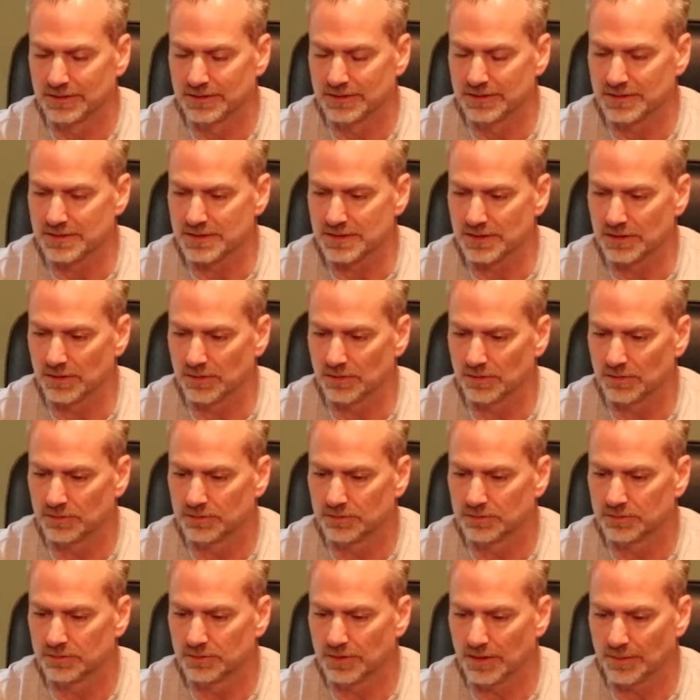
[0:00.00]
So
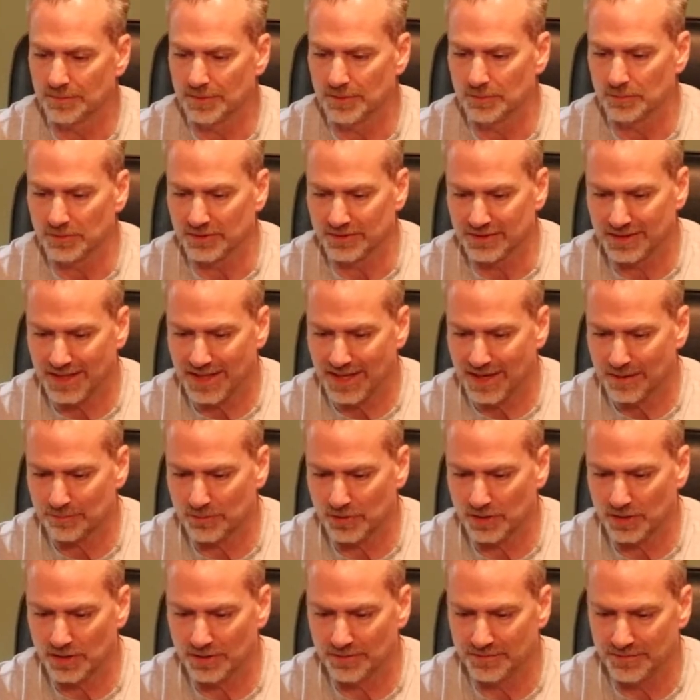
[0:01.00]
I mean, with the
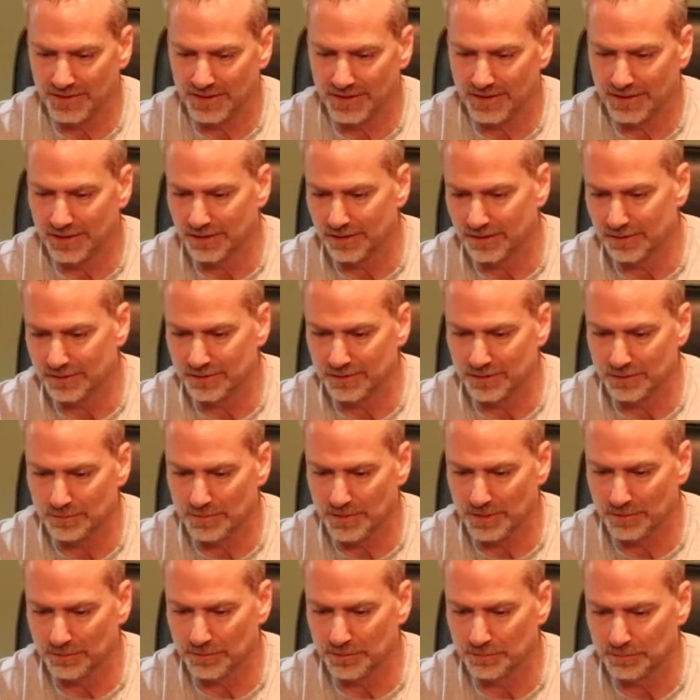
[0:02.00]
camera on there, and you'd be
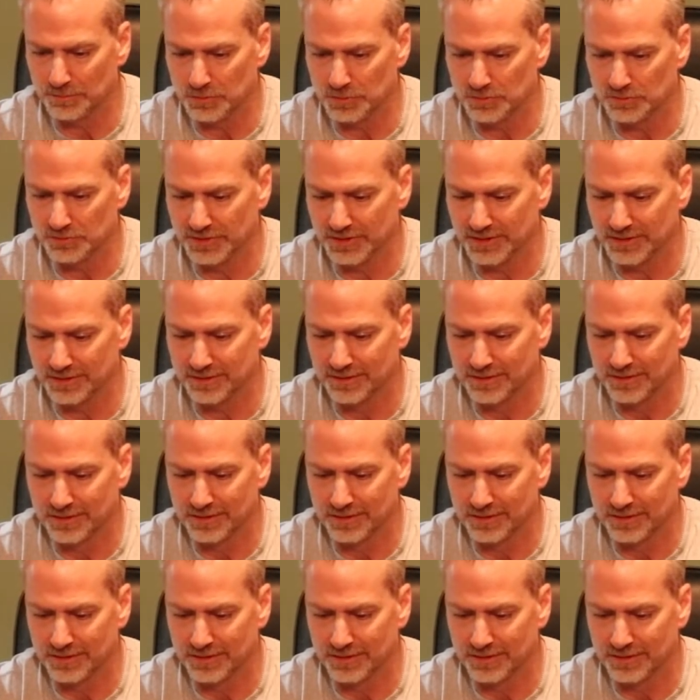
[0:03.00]
able to move it